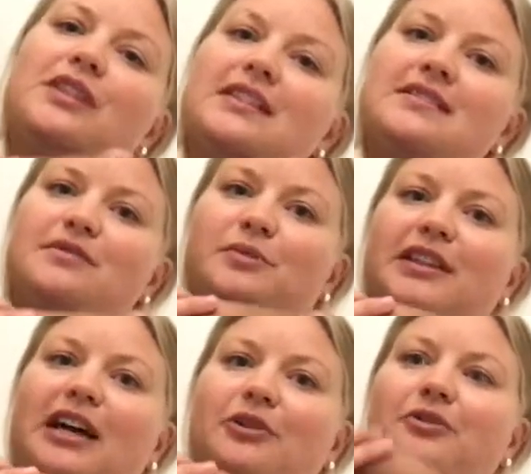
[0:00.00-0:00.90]
this
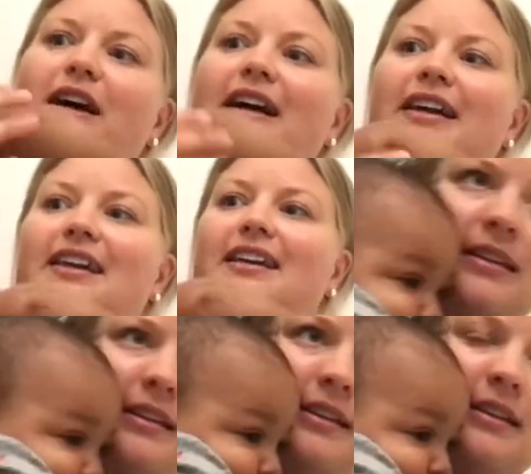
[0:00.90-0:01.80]
without crying.
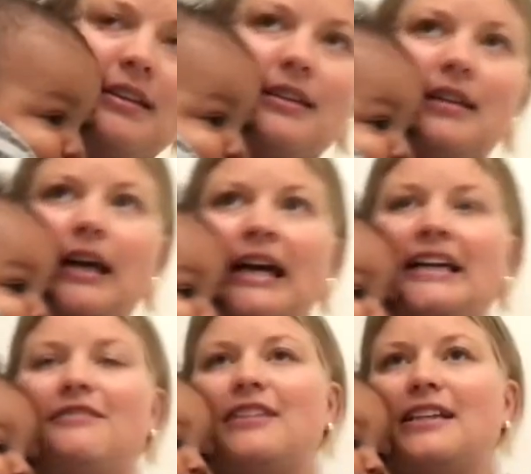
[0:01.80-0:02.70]

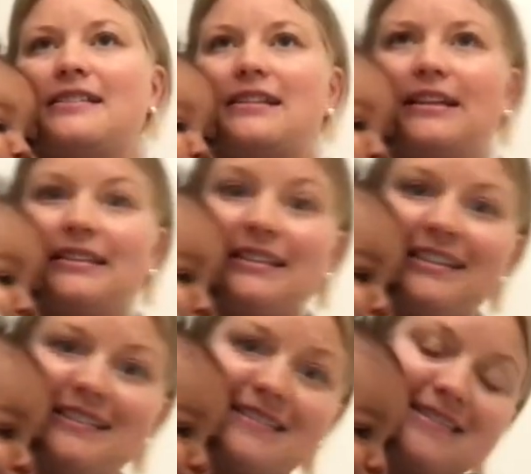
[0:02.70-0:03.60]
I have days like
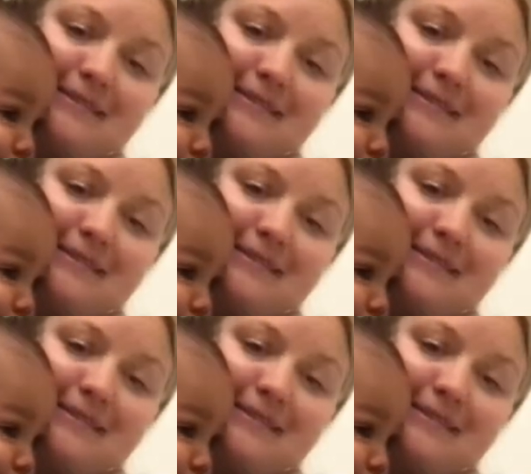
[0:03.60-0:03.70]
this